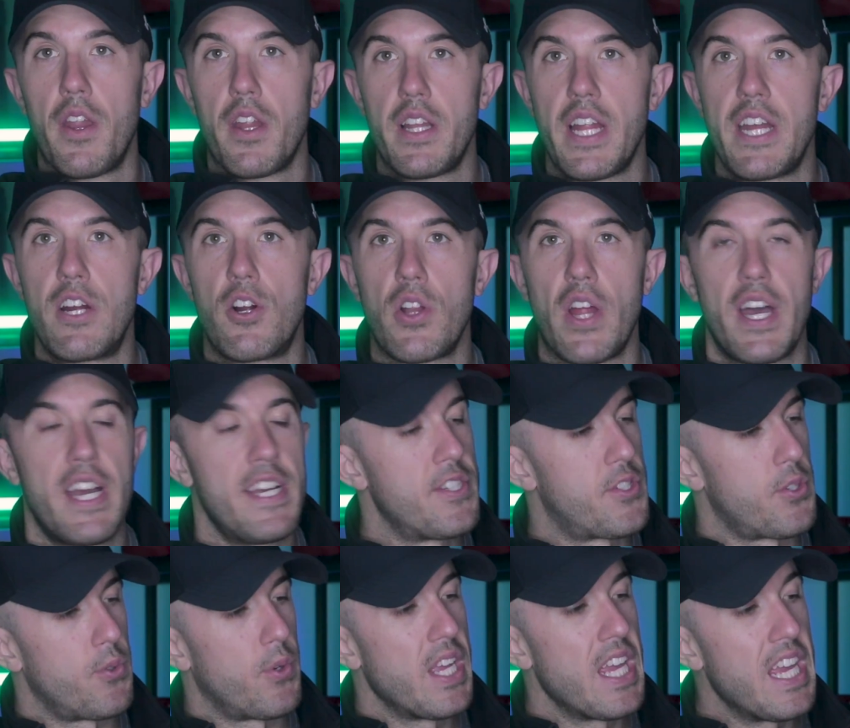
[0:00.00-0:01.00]
the layer
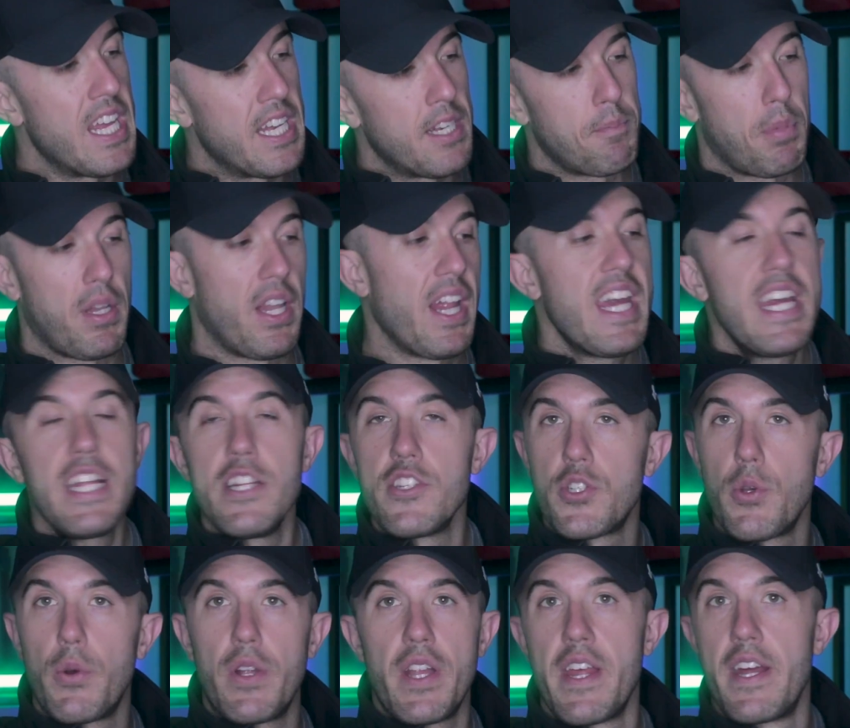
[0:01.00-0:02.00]
lines are in plane
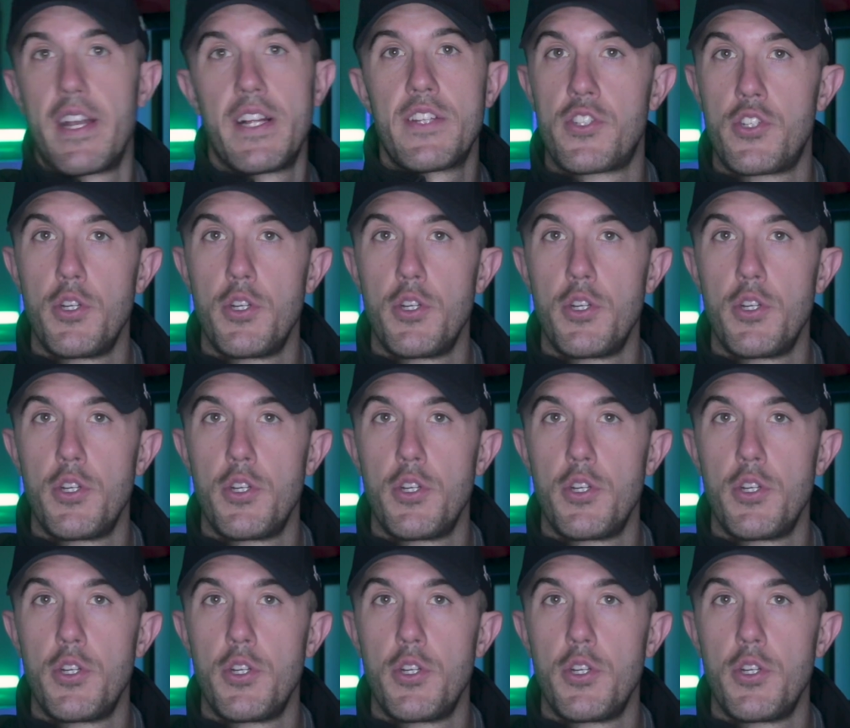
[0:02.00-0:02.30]
so that it's